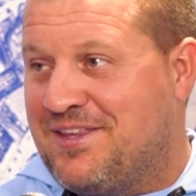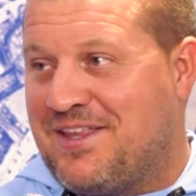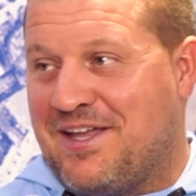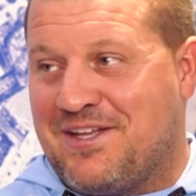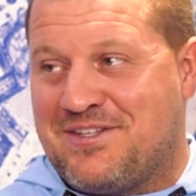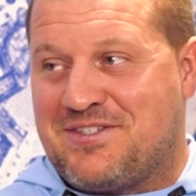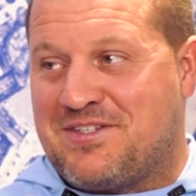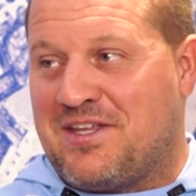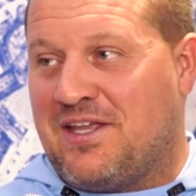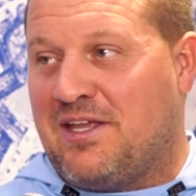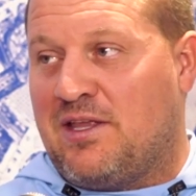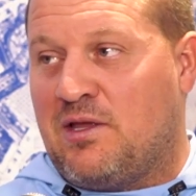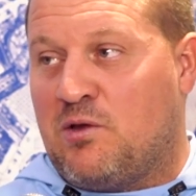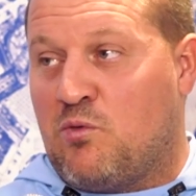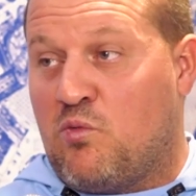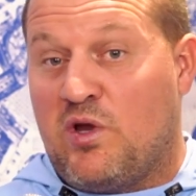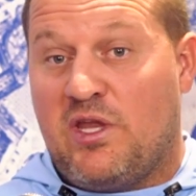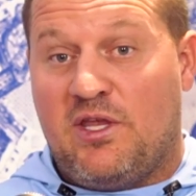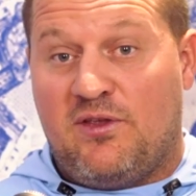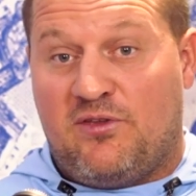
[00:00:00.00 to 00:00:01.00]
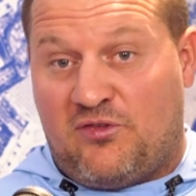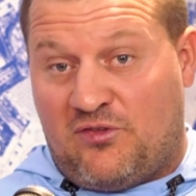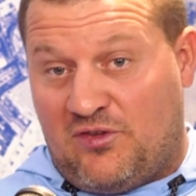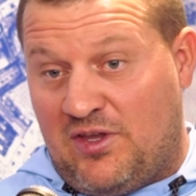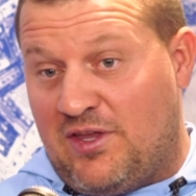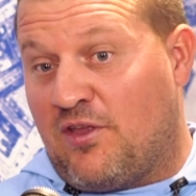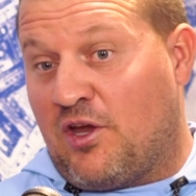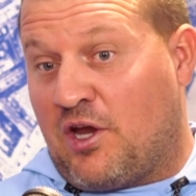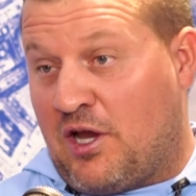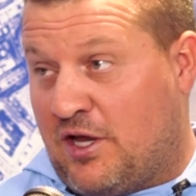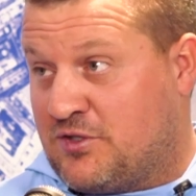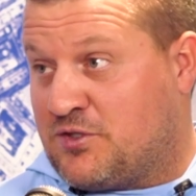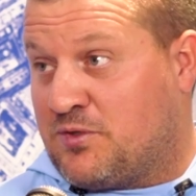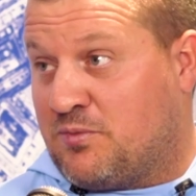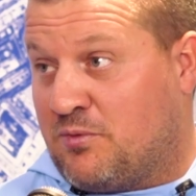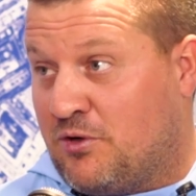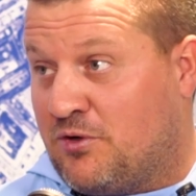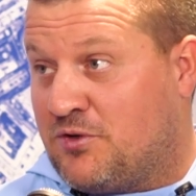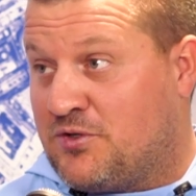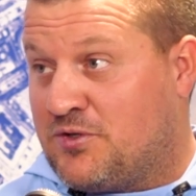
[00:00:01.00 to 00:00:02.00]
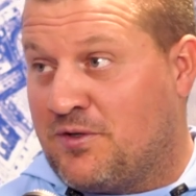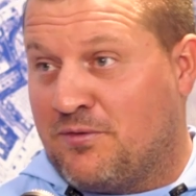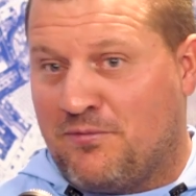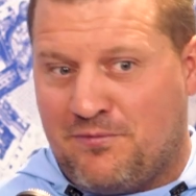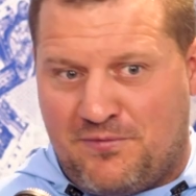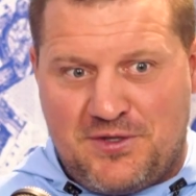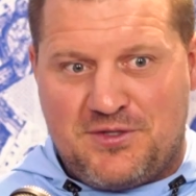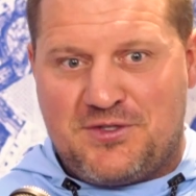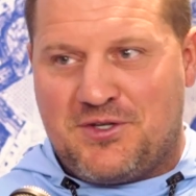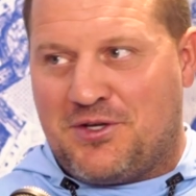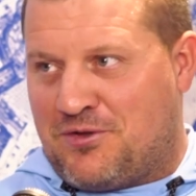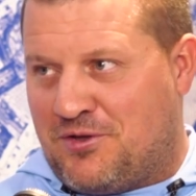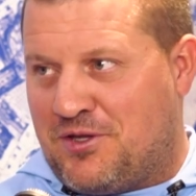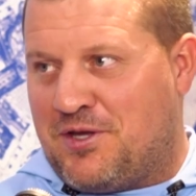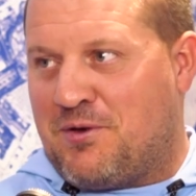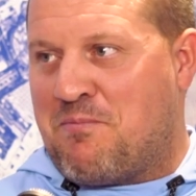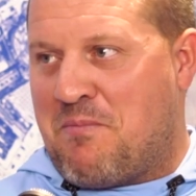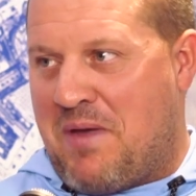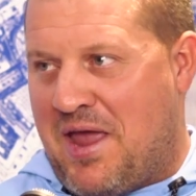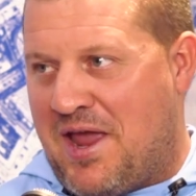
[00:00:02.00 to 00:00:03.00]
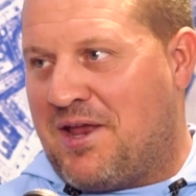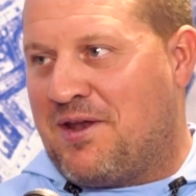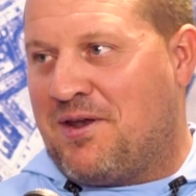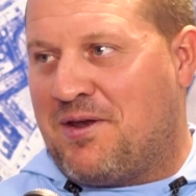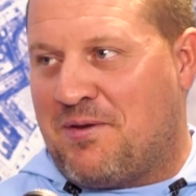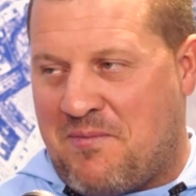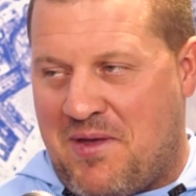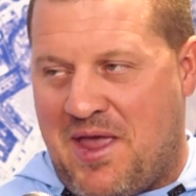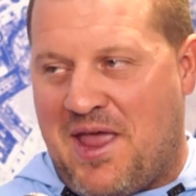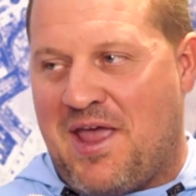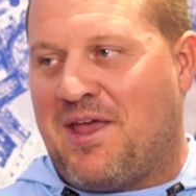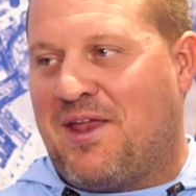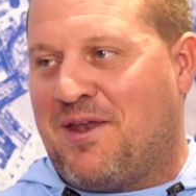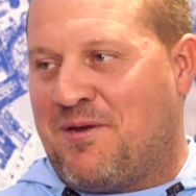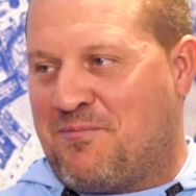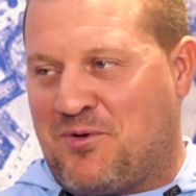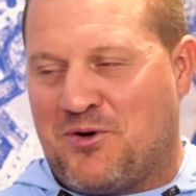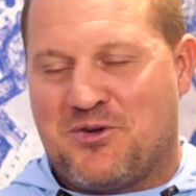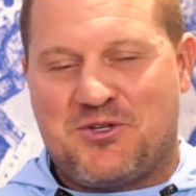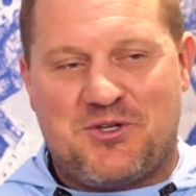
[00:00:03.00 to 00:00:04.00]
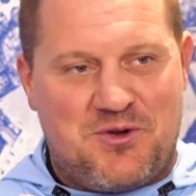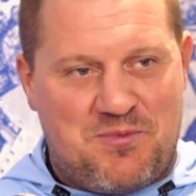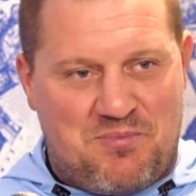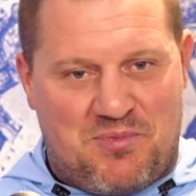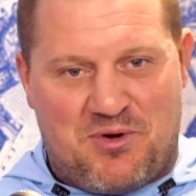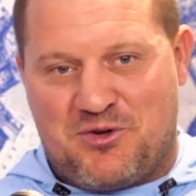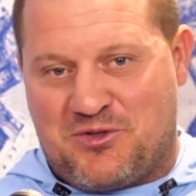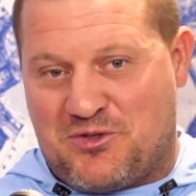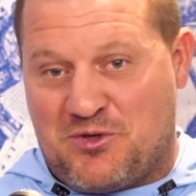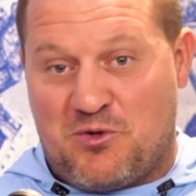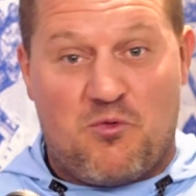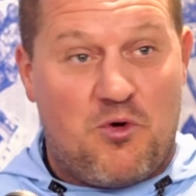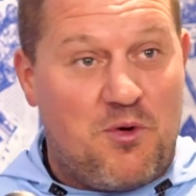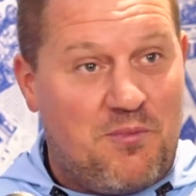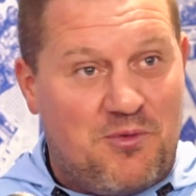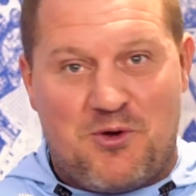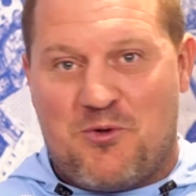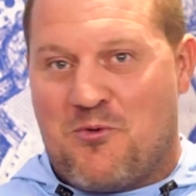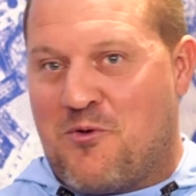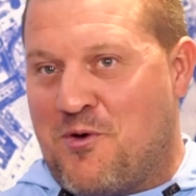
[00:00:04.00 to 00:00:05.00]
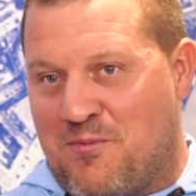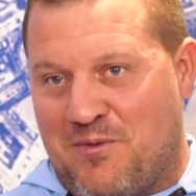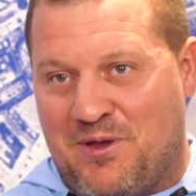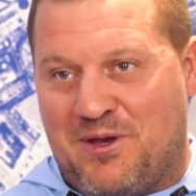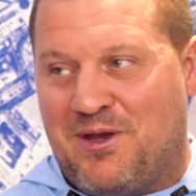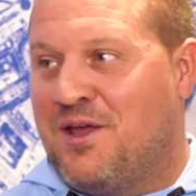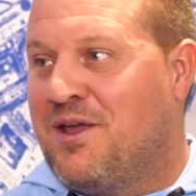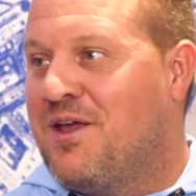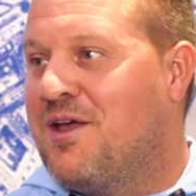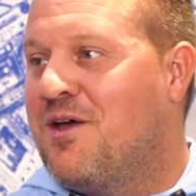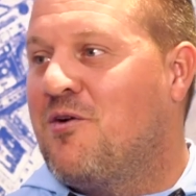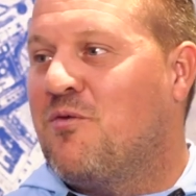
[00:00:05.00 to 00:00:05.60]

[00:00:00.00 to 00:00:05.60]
That's we see the customers physically, man to man, person to person, woman to woman.